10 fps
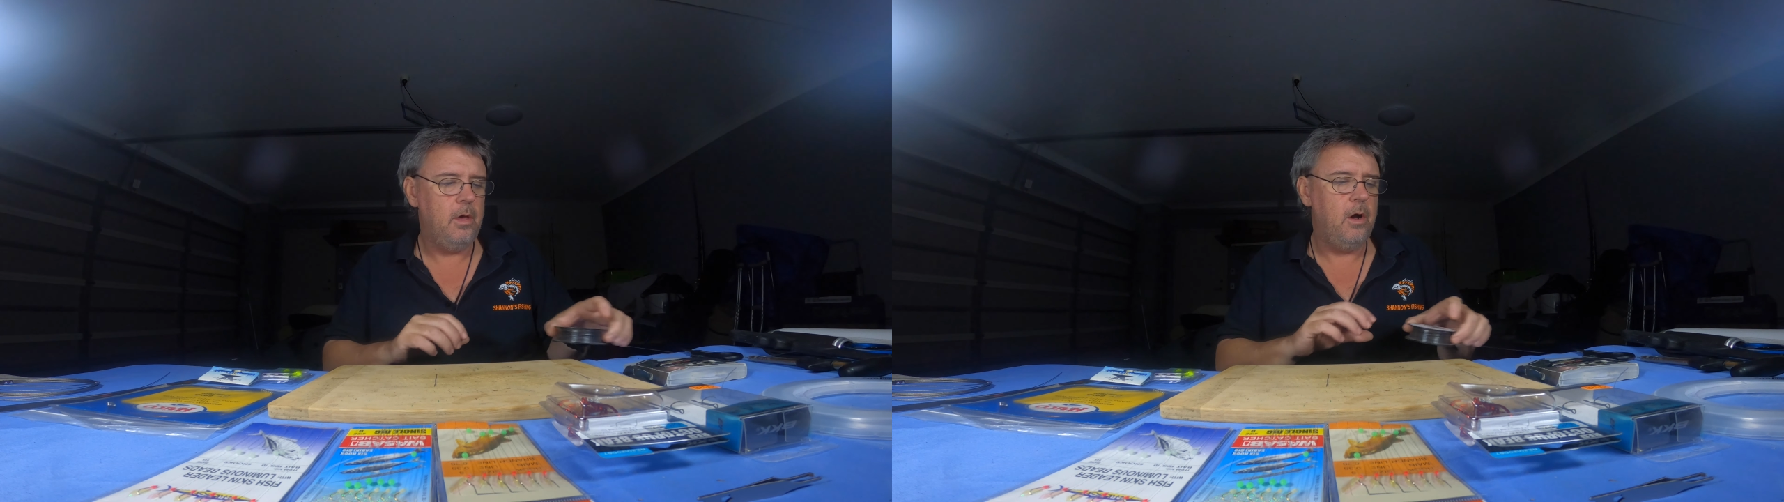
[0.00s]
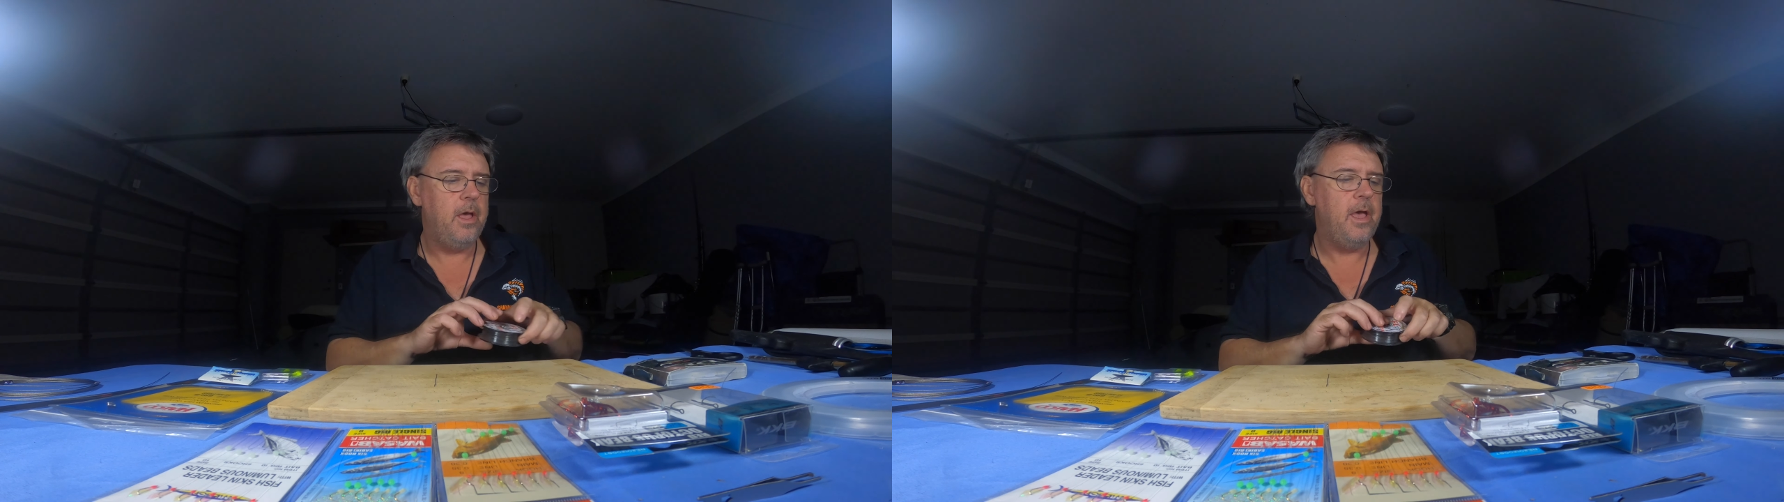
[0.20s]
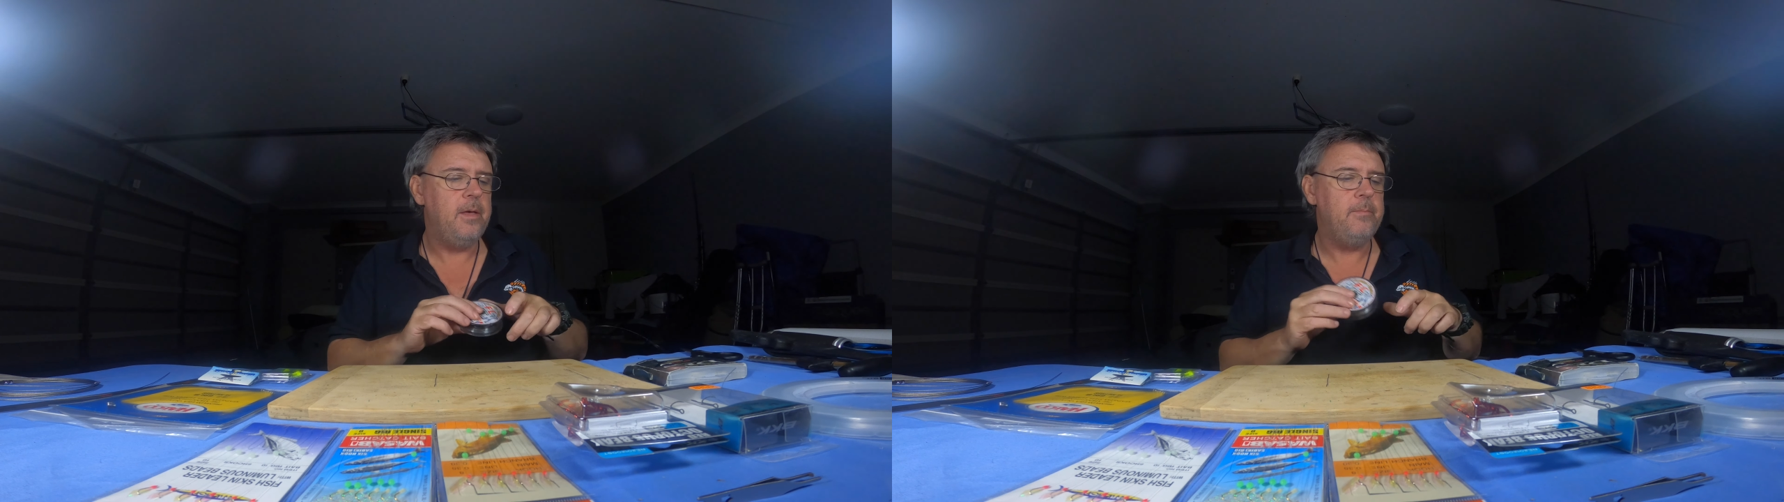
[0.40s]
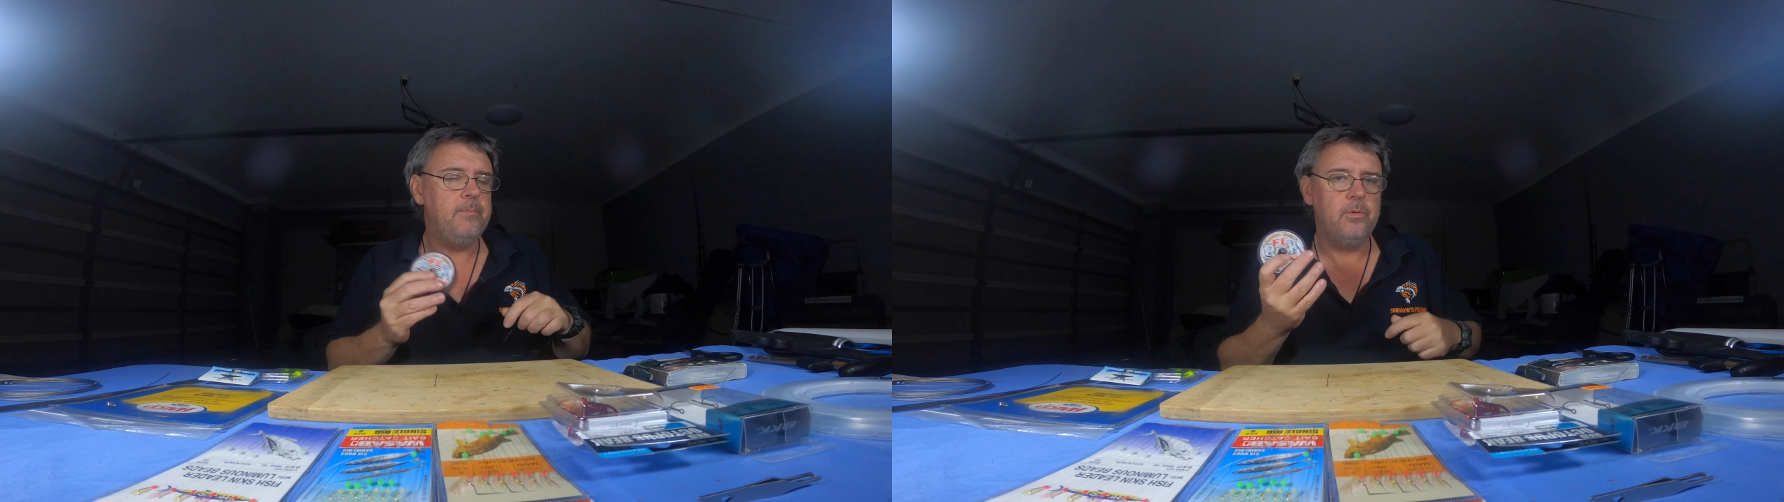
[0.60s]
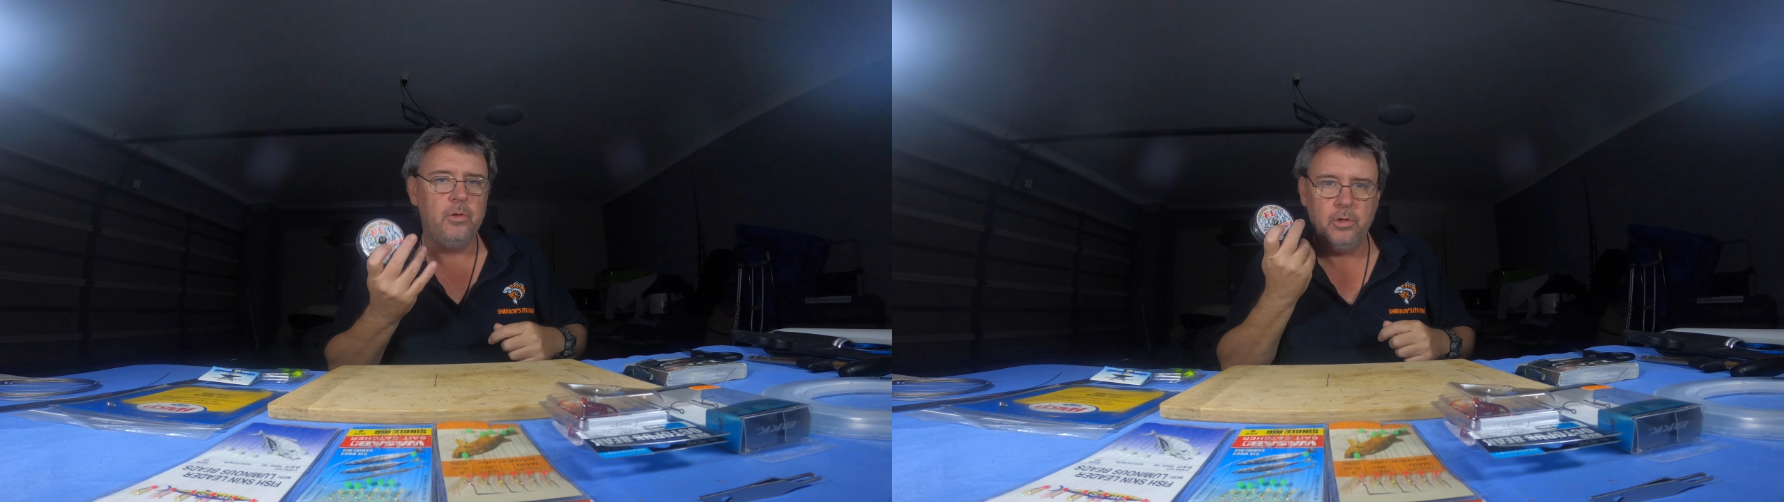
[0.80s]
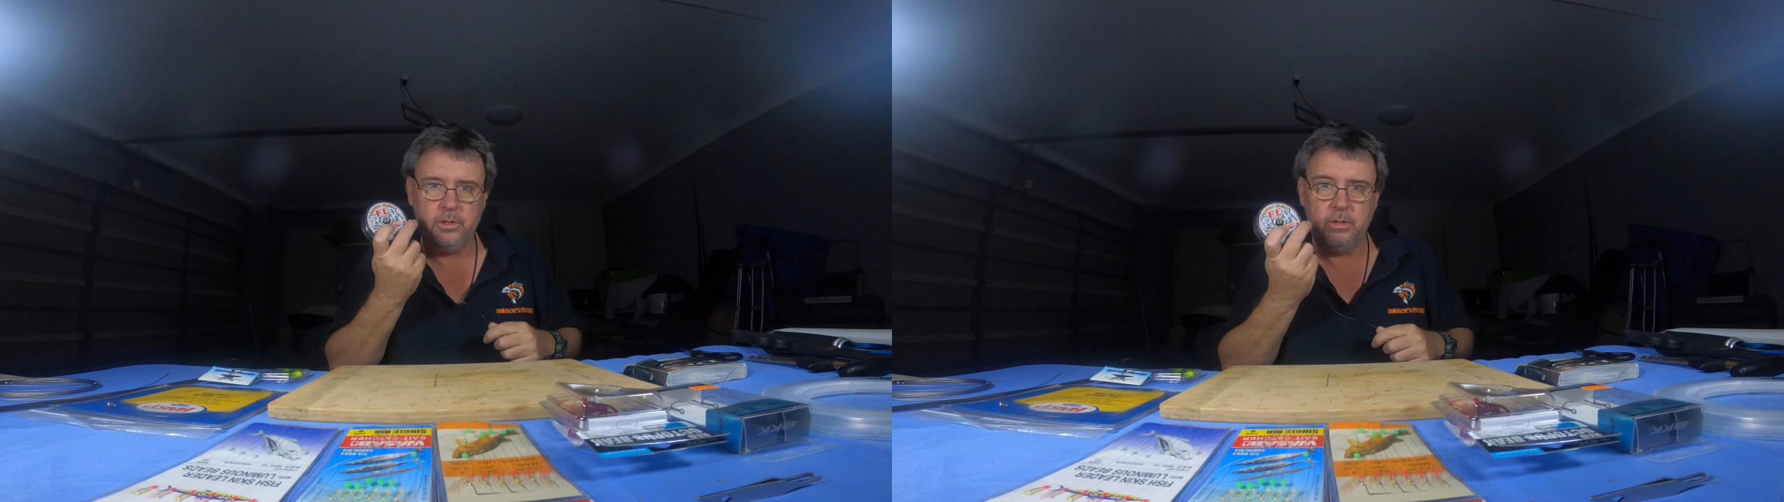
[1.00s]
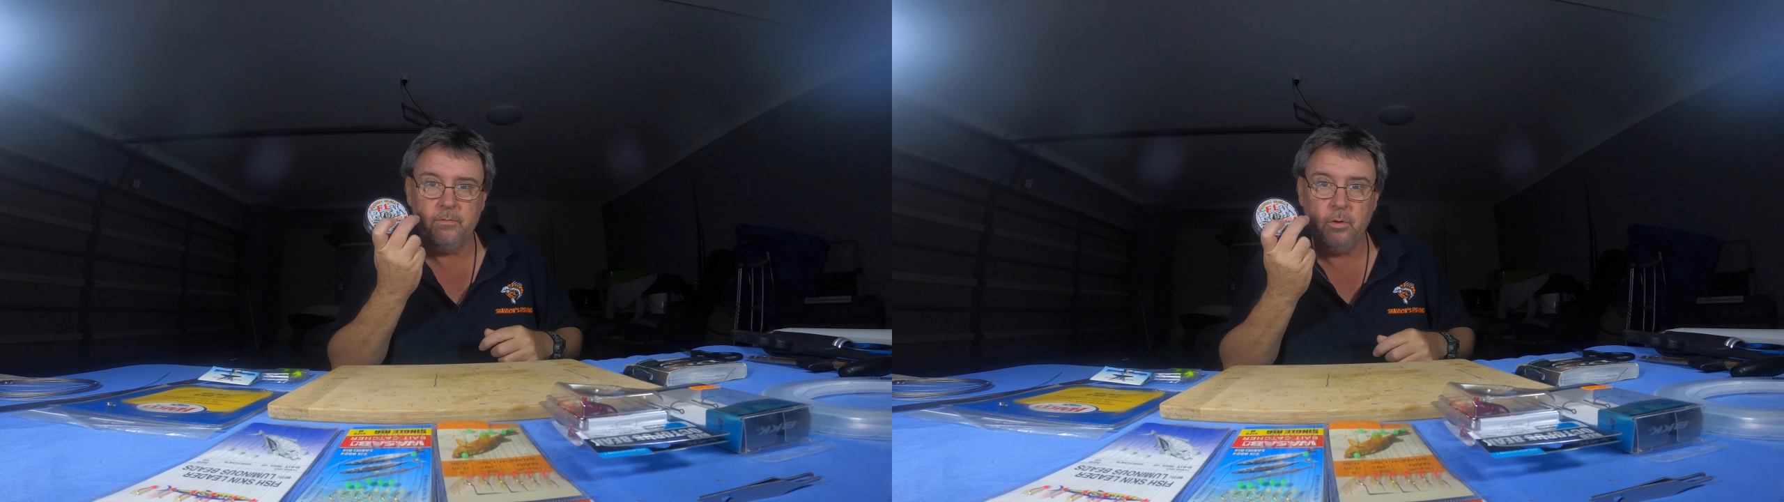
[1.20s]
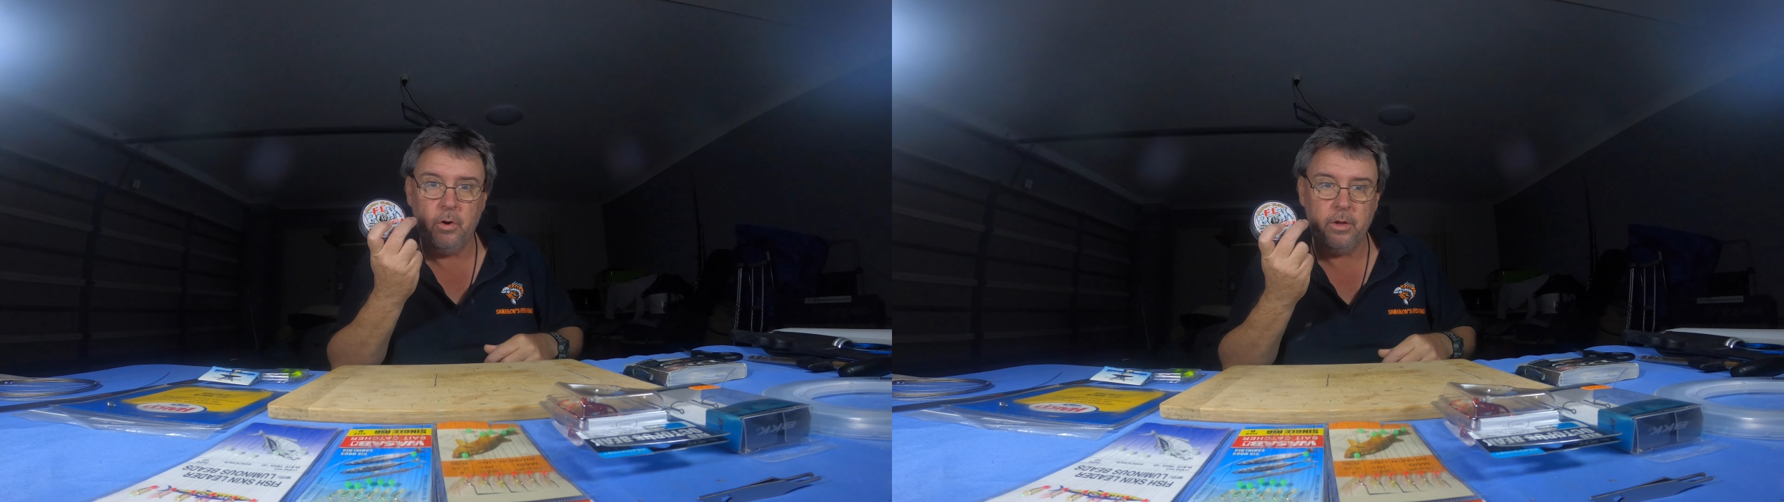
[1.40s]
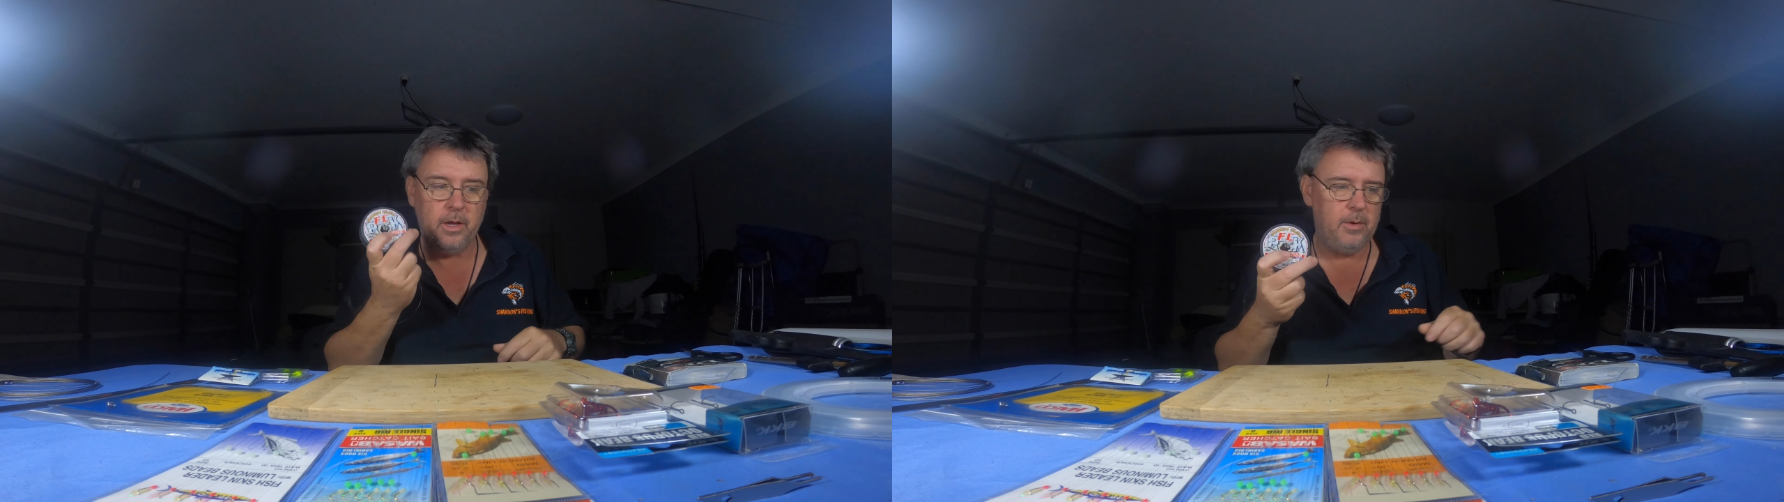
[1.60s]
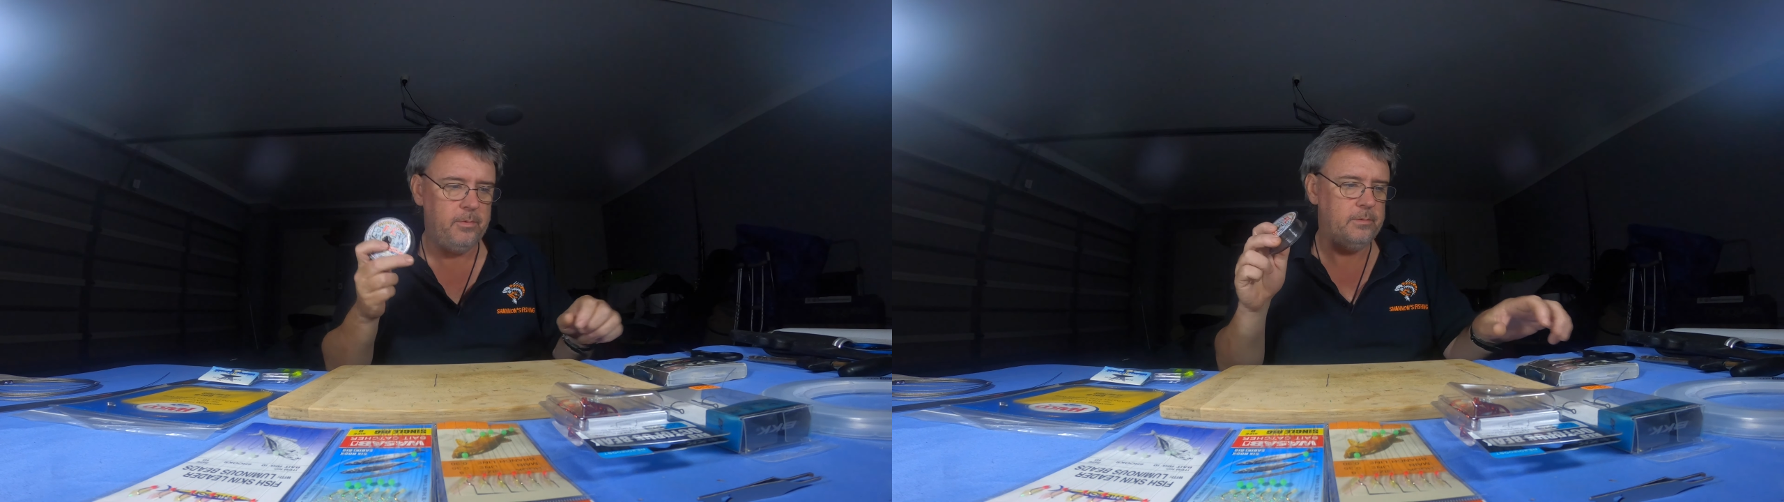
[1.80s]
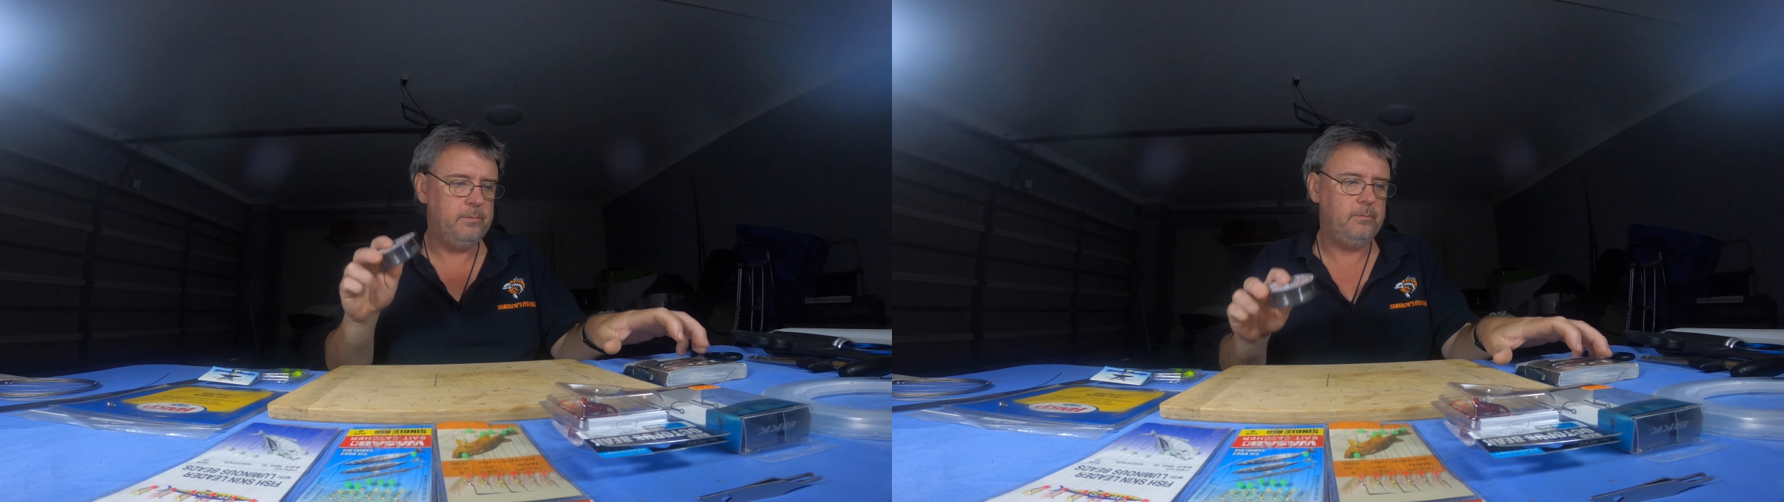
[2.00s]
I am using fluorocarbon.